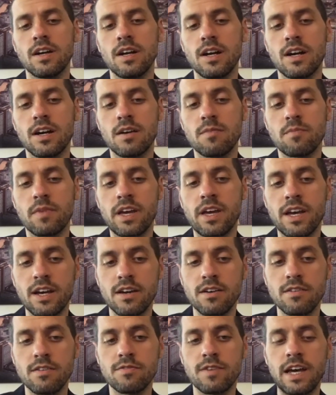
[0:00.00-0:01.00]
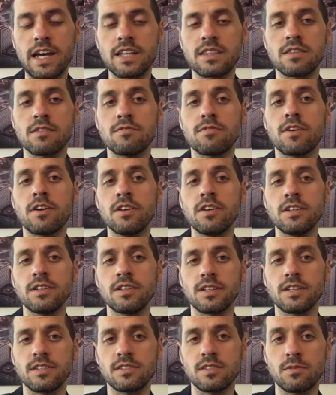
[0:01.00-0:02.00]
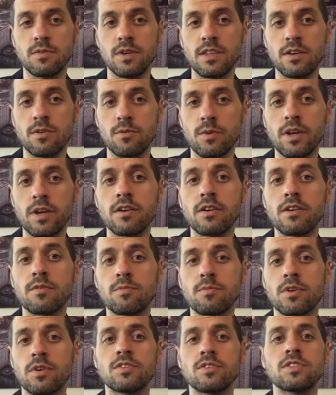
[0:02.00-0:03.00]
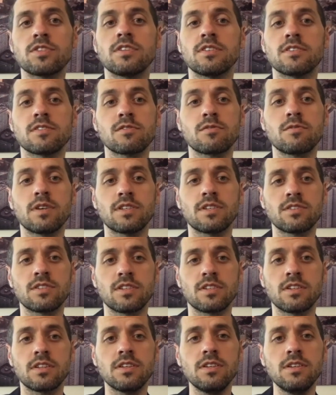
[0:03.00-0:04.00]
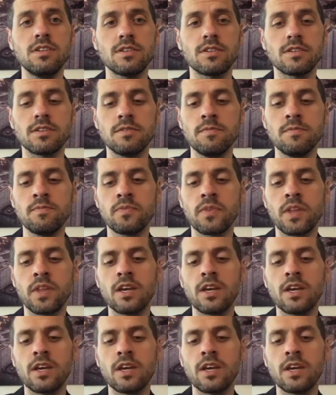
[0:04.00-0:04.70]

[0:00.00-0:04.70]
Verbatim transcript: um, have at the very least the way that we are approaching this question here.